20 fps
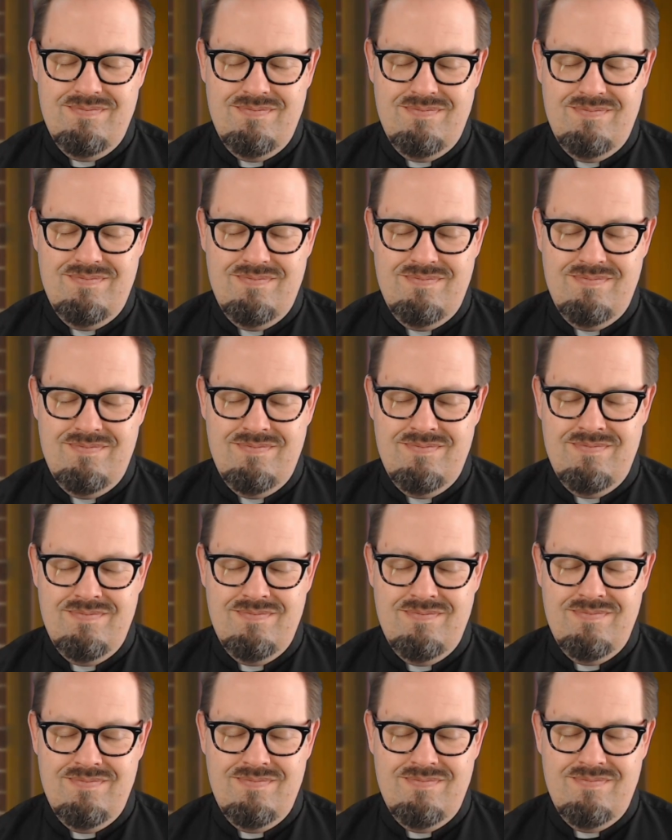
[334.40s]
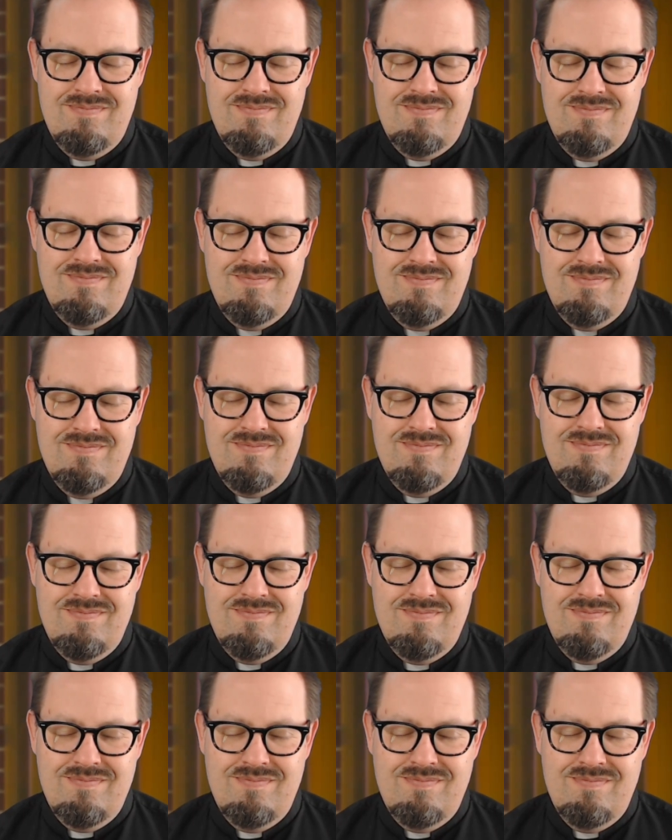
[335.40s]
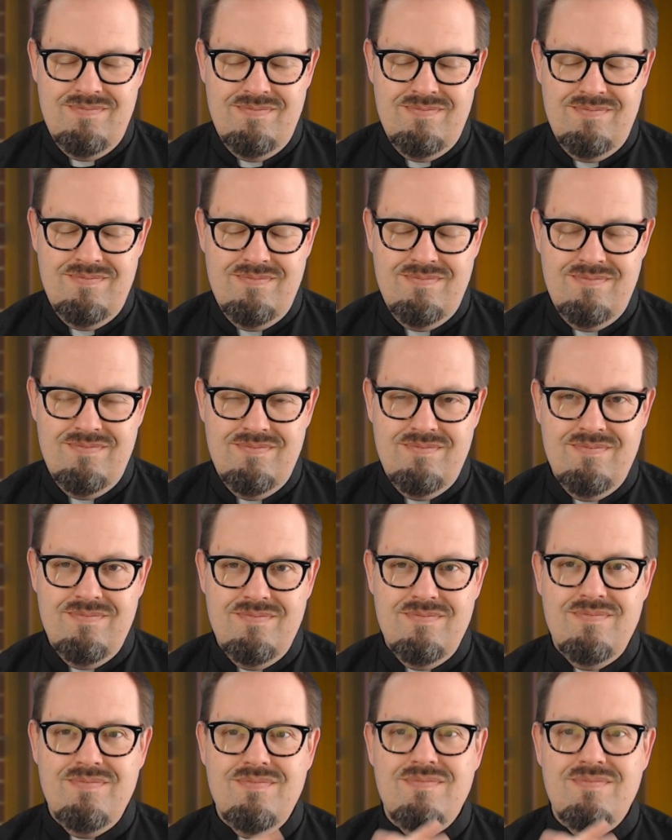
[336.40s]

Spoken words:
(silence)